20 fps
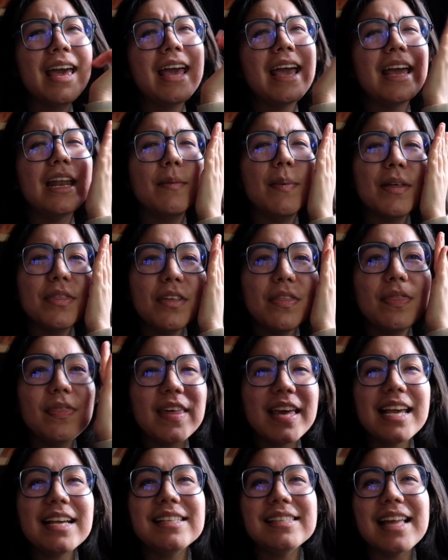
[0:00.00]
and about the
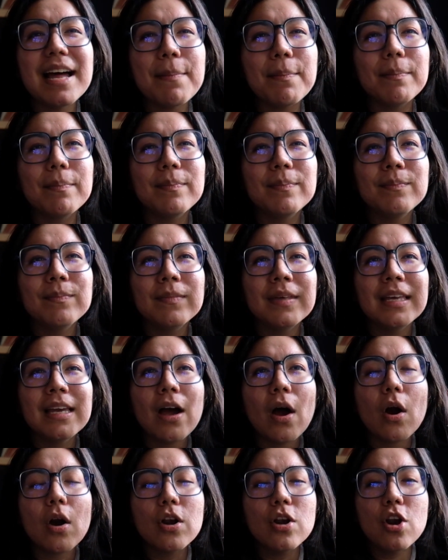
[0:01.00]
things that
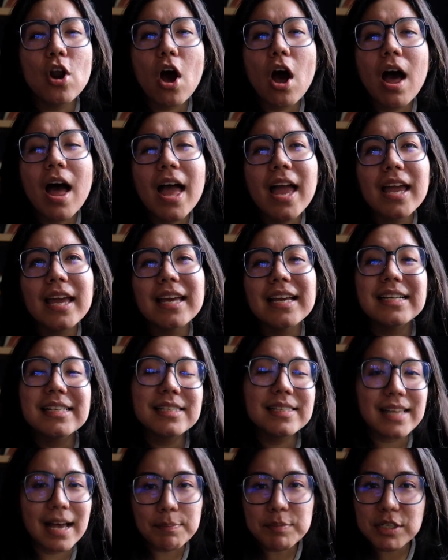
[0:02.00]
are not
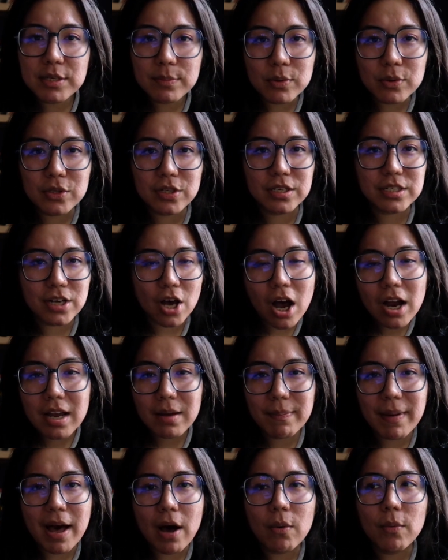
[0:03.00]
acceptable to talk
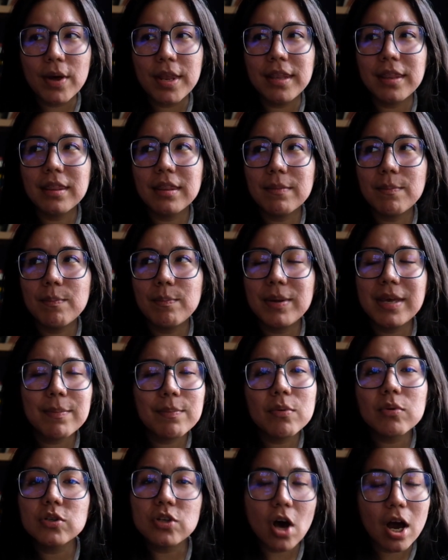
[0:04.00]
about when
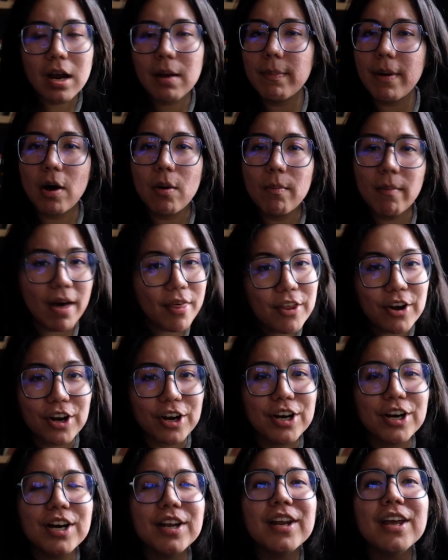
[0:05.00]
people talk about
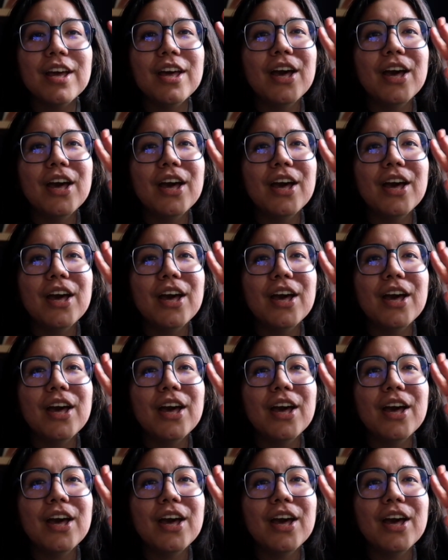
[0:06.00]
motherhood.